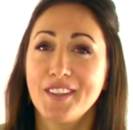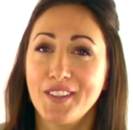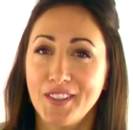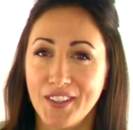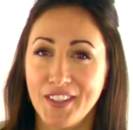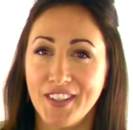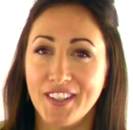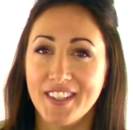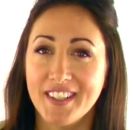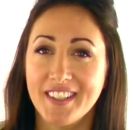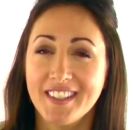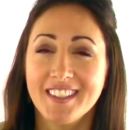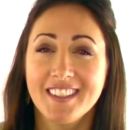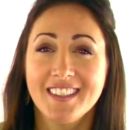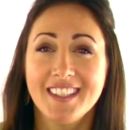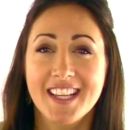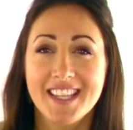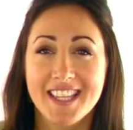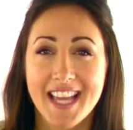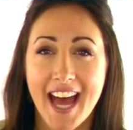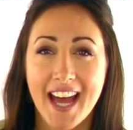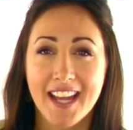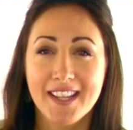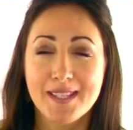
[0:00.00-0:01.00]
Good.
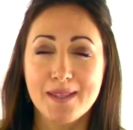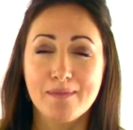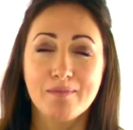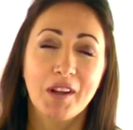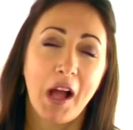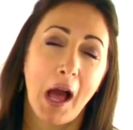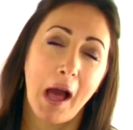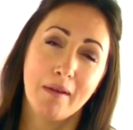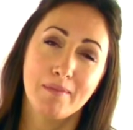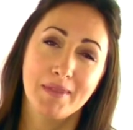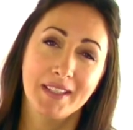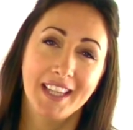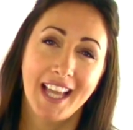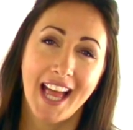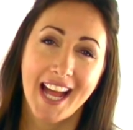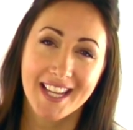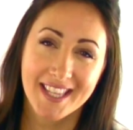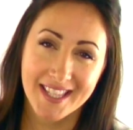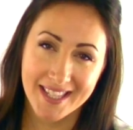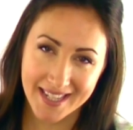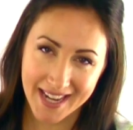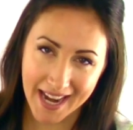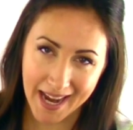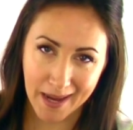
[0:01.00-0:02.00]
Let's add some common
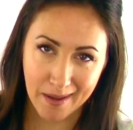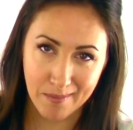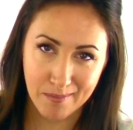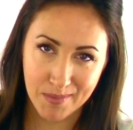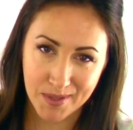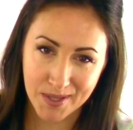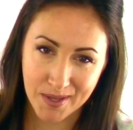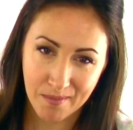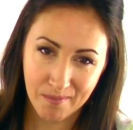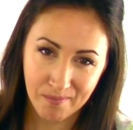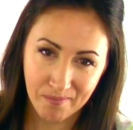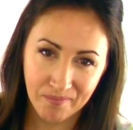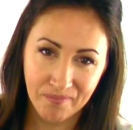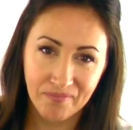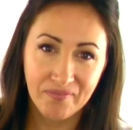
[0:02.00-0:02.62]
last names.